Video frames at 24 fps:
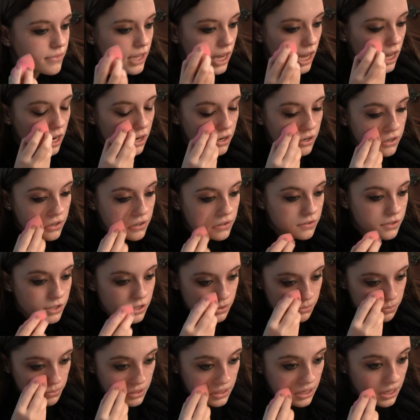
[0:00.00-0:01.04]
don't know,
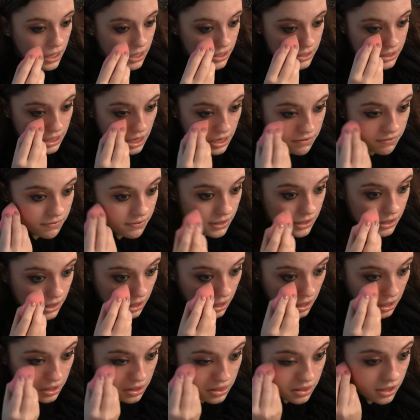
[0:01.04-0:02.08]
just because I feel
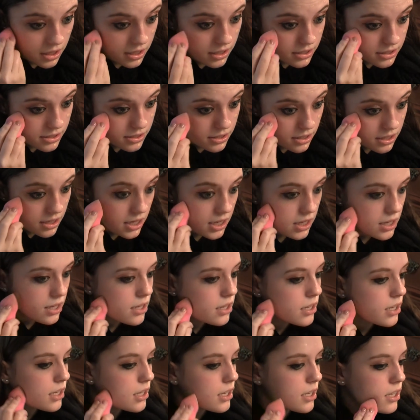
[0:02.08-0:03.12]
like this
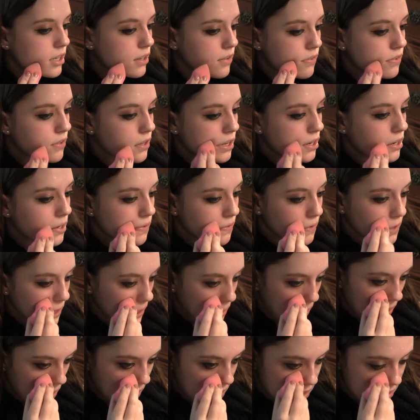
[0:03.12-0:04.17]
gives it a
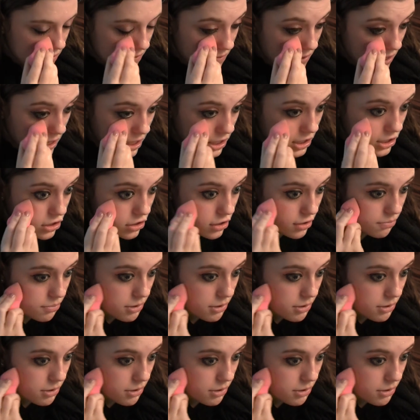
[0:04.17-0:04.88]
really nice finish.